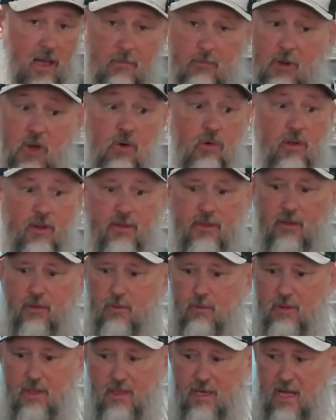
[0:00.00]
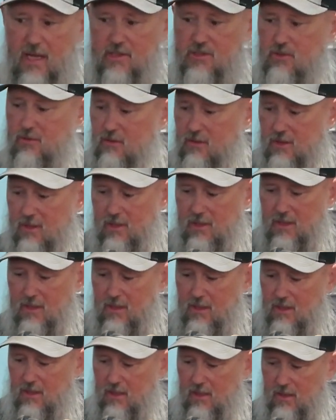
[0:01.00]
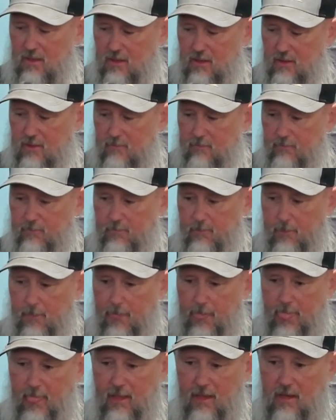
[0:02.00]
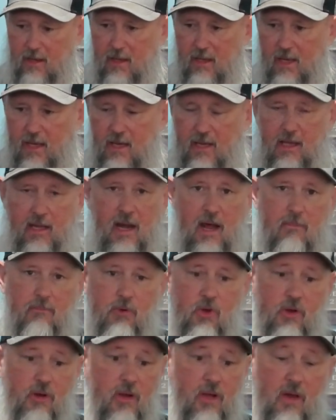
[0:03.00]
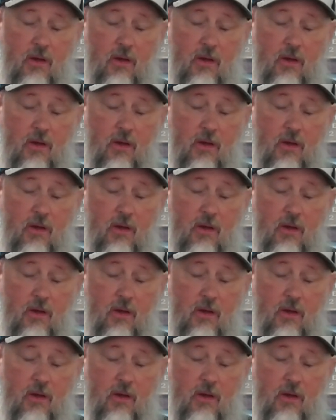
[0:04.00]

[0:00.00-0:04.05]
I'm going through the desert. And I'm going to